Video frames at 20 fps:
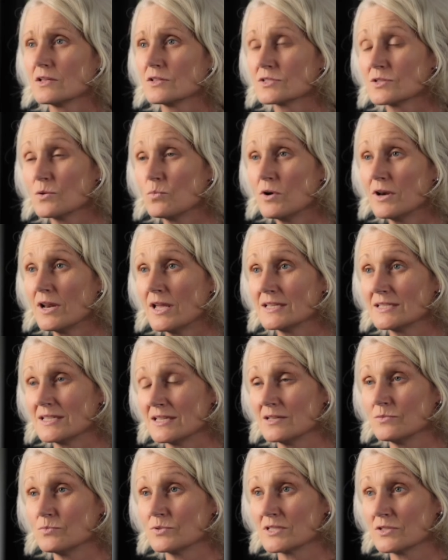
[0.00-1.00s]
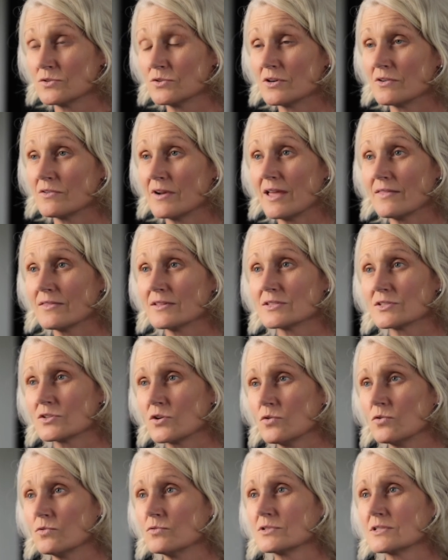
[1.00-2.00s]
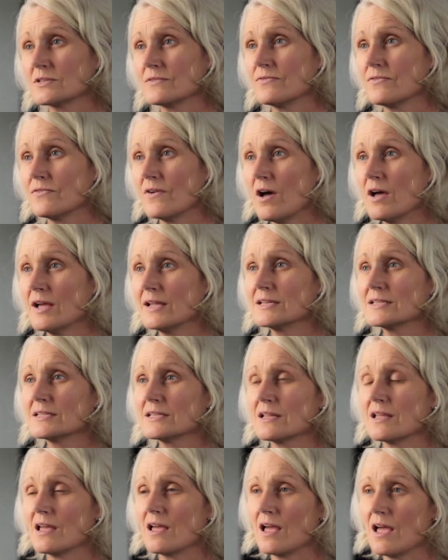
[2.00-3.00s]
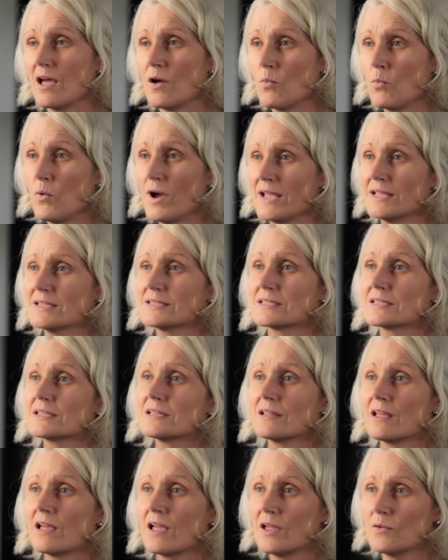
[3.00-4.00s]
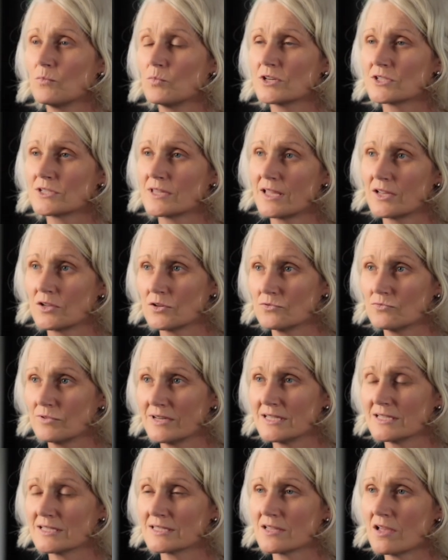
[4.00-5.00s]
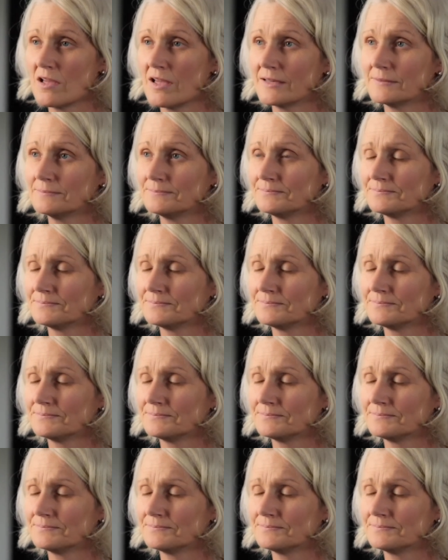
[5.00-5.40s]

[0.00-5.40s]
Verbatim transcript: So, what I did was look around the school to find a waste in which they could redesign.